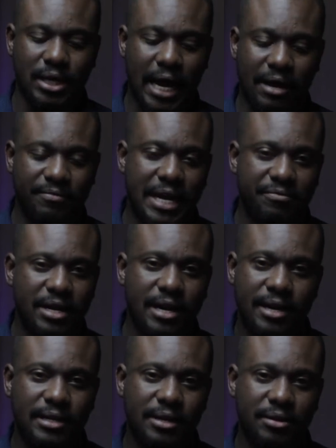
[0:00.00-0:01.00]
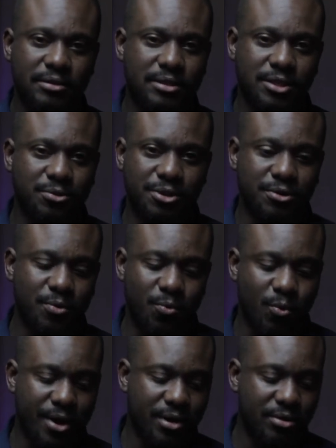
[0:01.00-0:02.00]
I've never had a
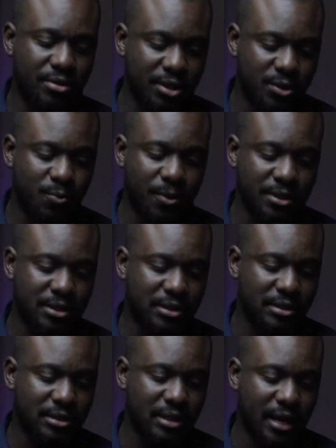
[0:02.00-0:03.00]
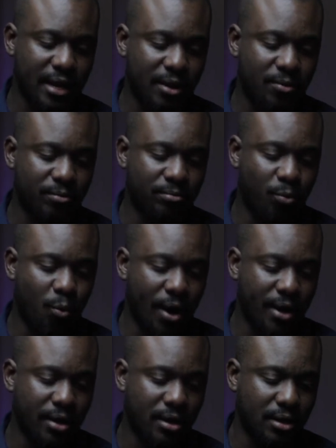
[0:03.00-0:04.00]
situation where this wasn't like
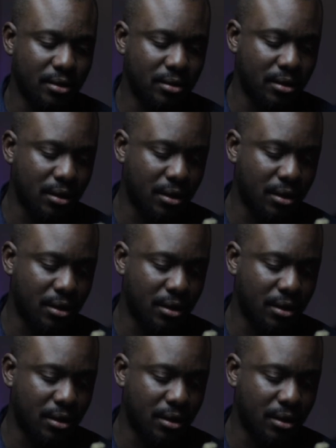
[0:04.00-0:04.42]
well.